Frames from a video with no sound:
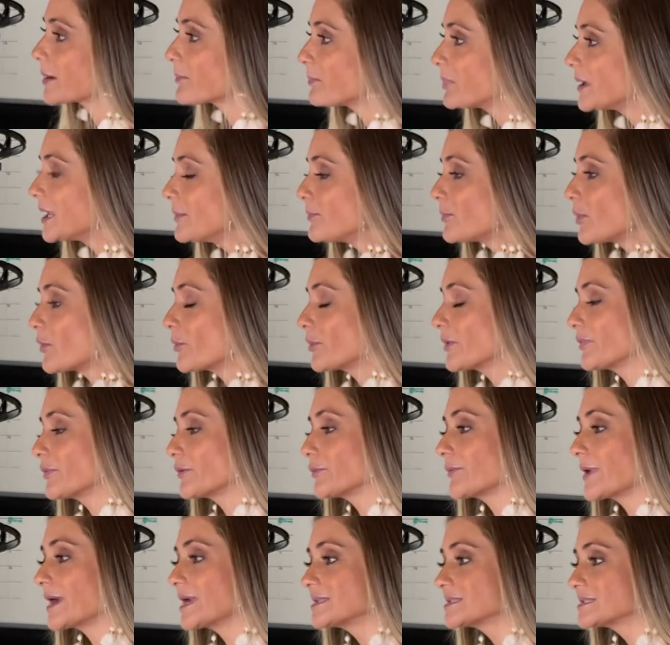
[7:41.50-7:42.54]
right people with
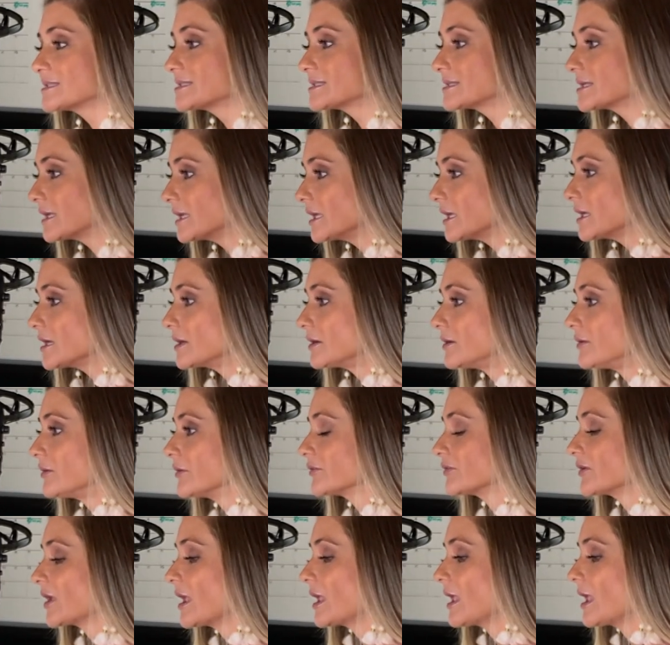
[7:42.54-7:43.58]
the right
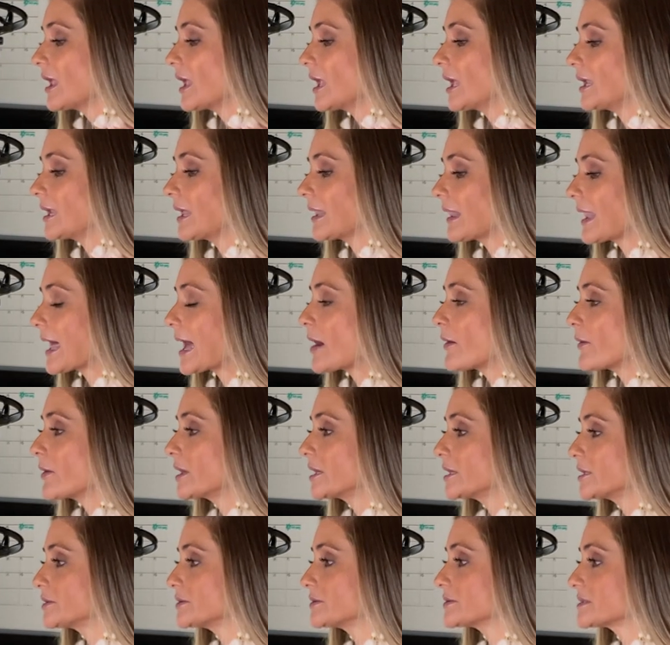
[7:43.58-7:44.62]
skills, and
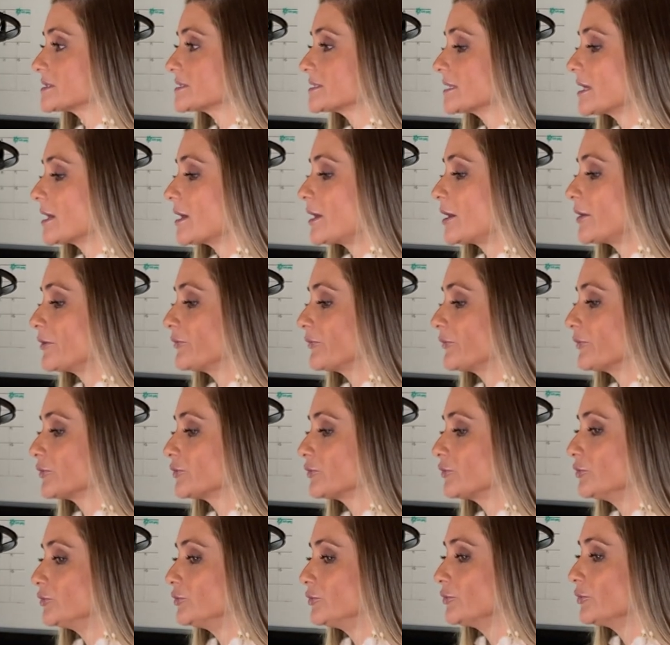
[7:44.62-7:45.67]
allowing yourself
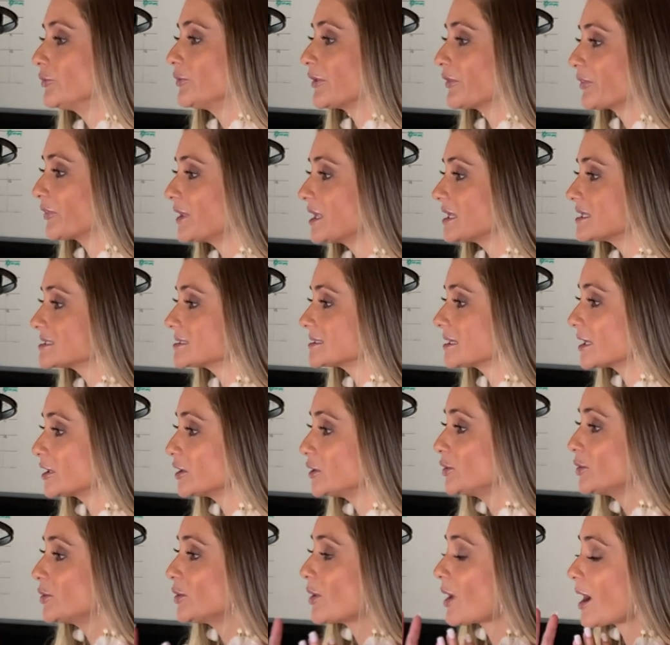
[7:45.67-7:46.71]
to do the things
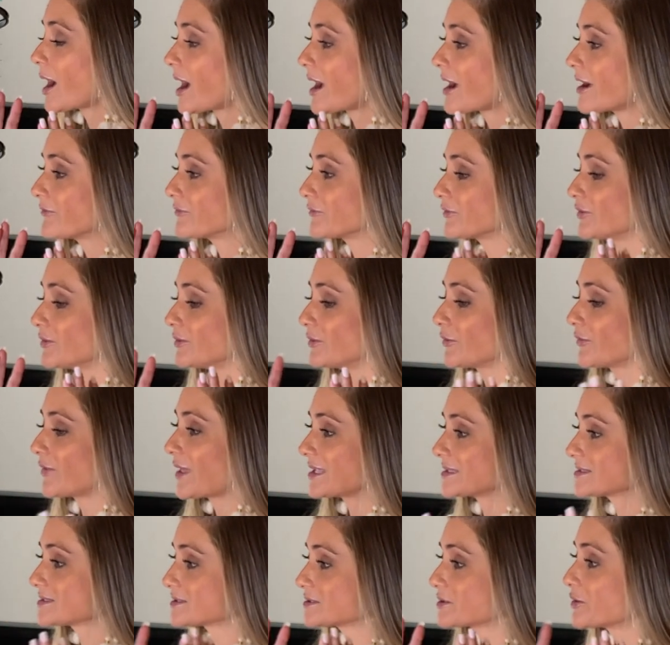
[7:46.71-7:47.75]
that you have, you know,
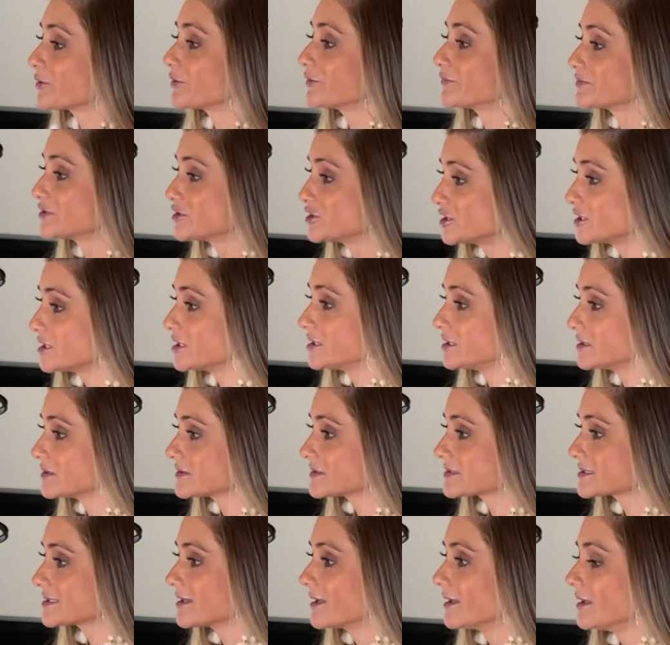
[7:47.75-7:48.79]
that zone of
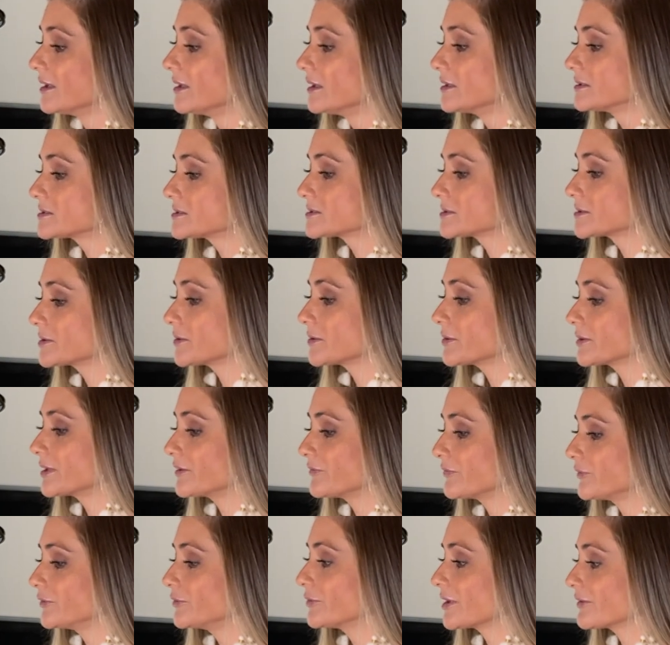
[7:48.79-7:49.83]
genius. So
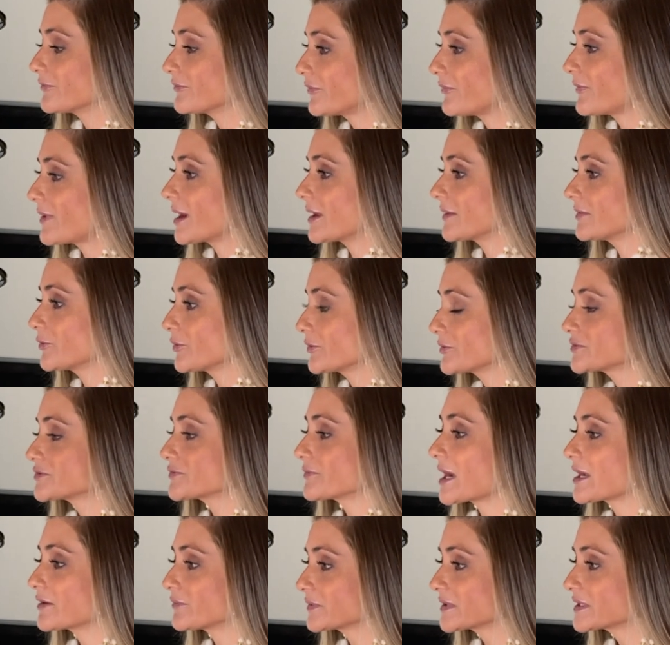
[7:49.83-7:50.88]
yeah. if you can find
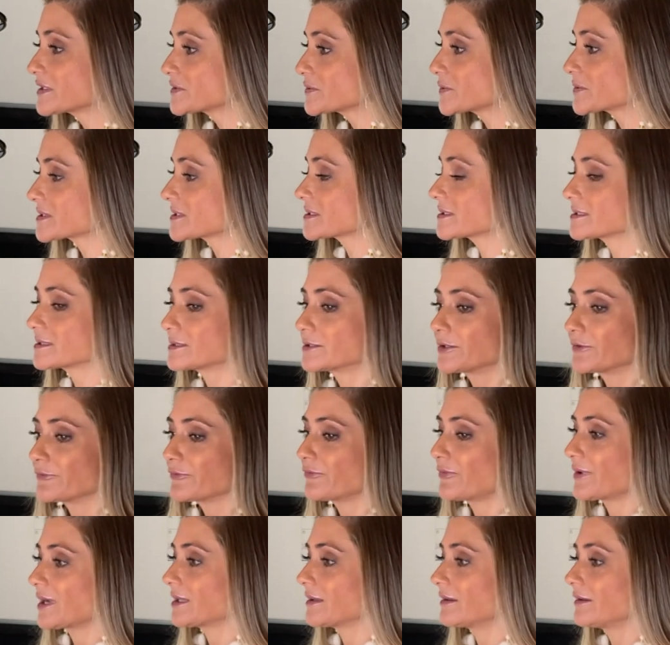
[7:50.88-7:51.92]
those right resources, you
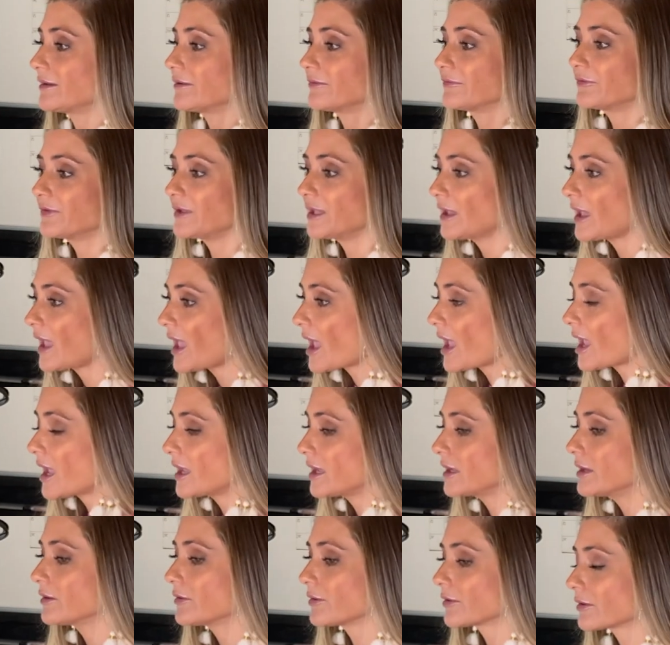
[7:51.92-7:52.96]
know, finding a V
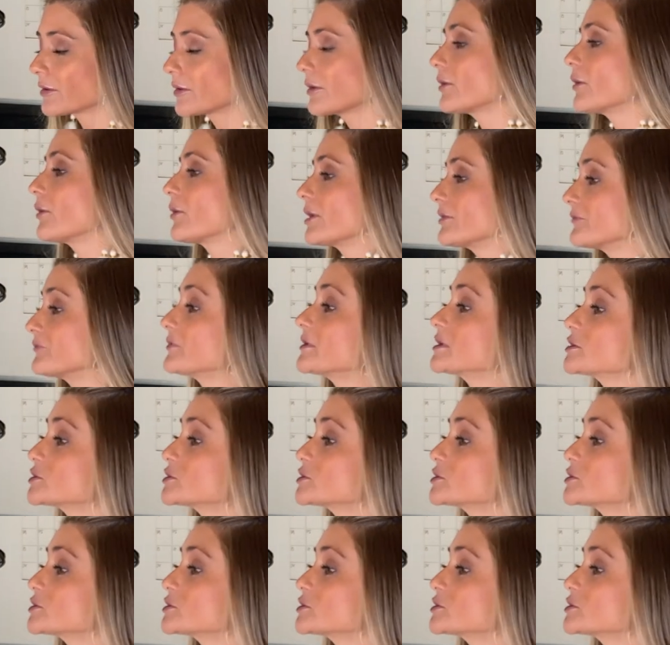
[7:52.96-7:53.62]
A or, or a